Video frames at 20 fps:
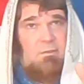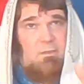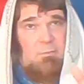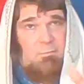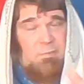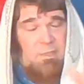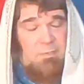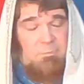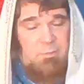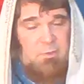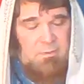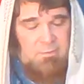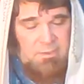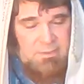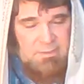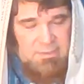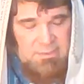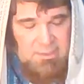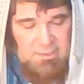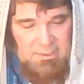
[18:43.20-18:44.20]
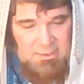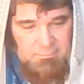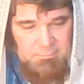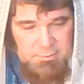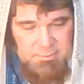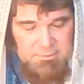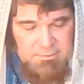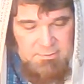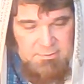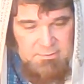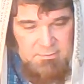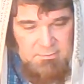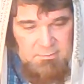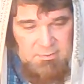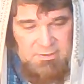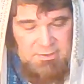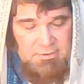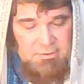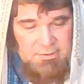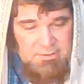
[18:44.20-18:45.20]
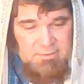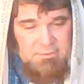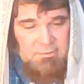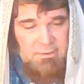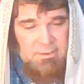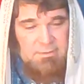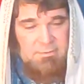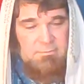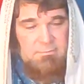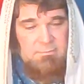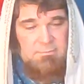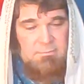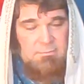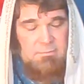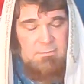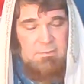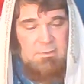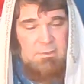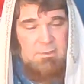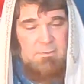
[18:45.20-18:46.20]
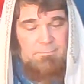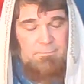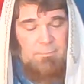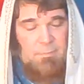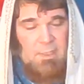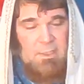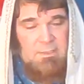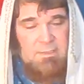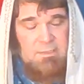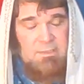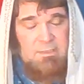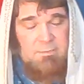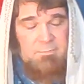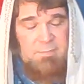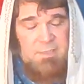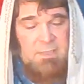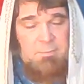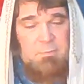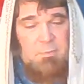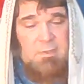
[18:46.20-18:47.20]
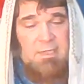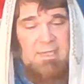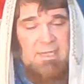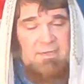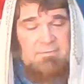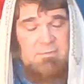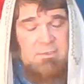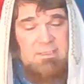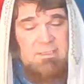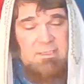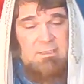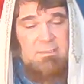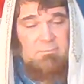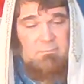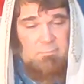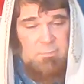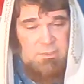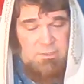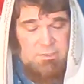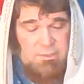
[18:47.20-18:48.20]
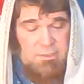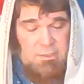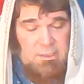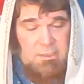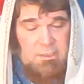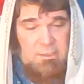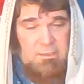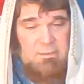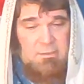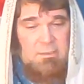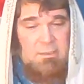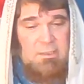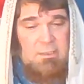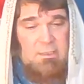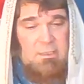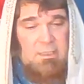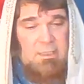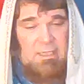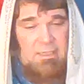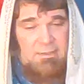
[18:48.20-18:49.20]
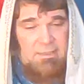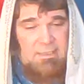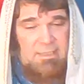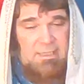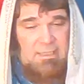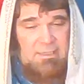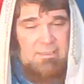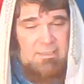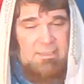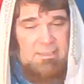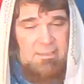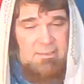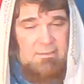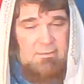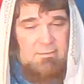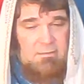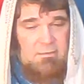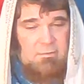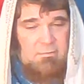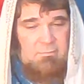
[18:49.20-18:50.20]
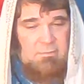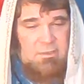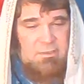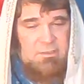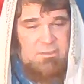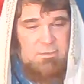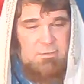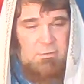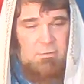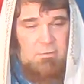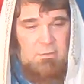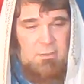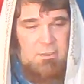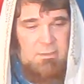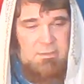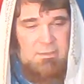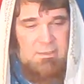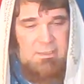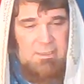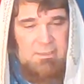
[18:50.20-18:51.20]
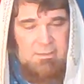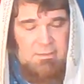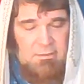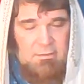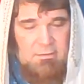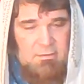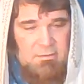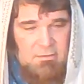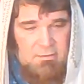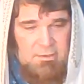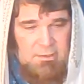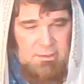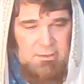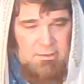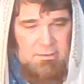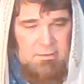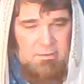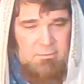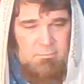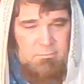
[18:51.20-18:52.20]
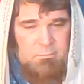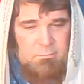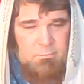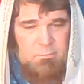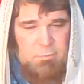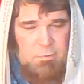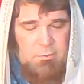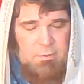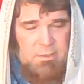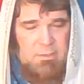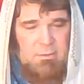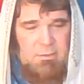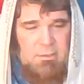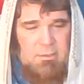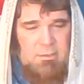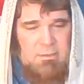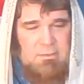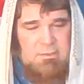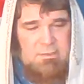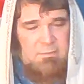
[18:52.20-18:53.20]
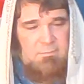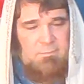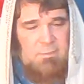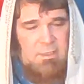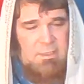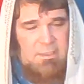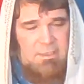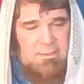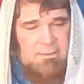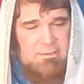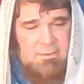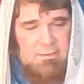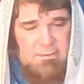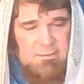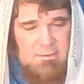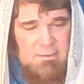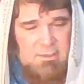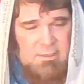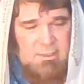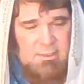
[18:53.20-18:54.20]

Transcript: the people on the top, what they're doing. So the people have to mature and they got to get restored in their, in their broken hearts and minds.